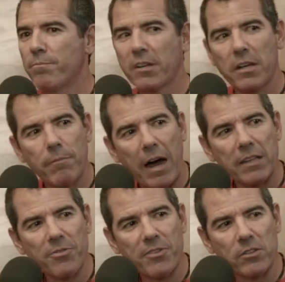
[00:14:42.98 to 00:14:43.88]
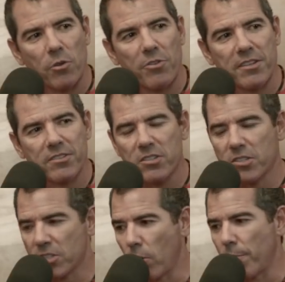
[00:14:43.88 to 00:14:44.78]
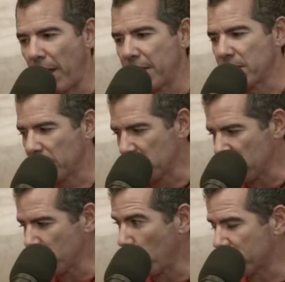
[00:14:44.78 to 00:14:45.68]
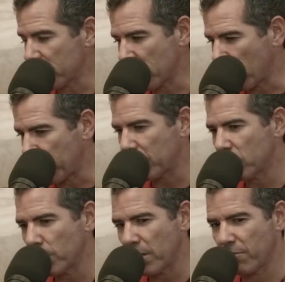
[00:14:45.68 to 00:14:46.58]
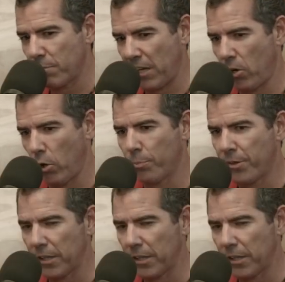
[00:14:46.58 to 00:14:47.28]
The Kamala thing, though, this is so amazing. This is what's starting to give me hope.